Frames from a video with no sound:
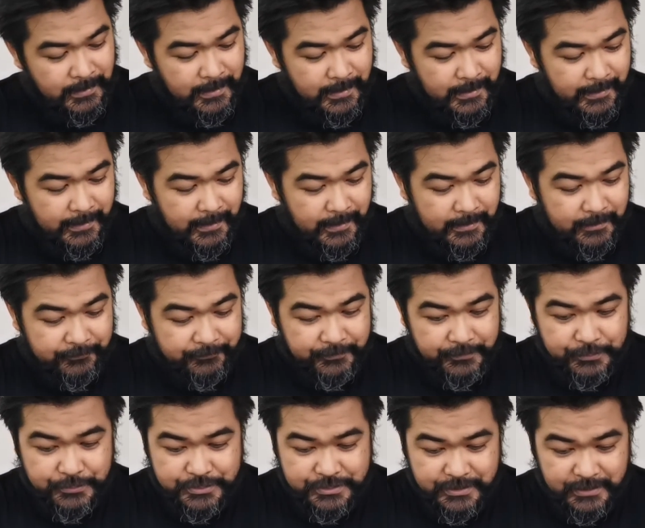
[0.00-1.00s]
I got a
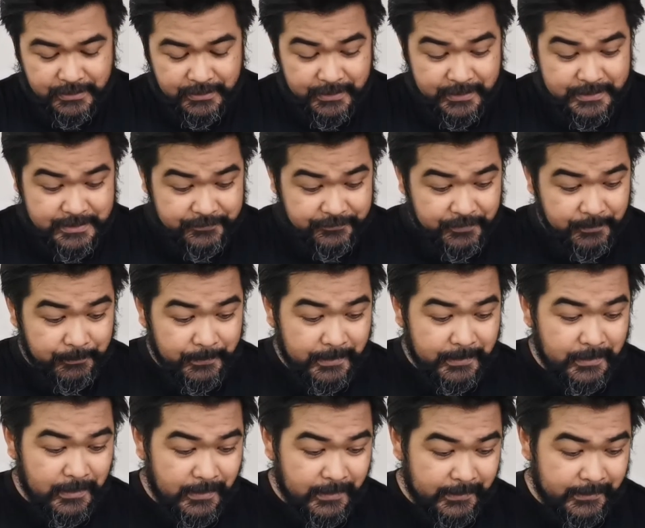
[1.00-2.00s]
few chilies from my
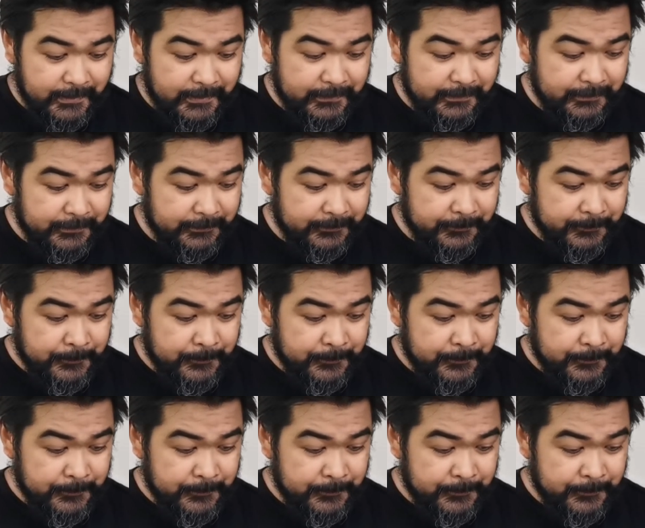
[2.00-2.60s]
garden.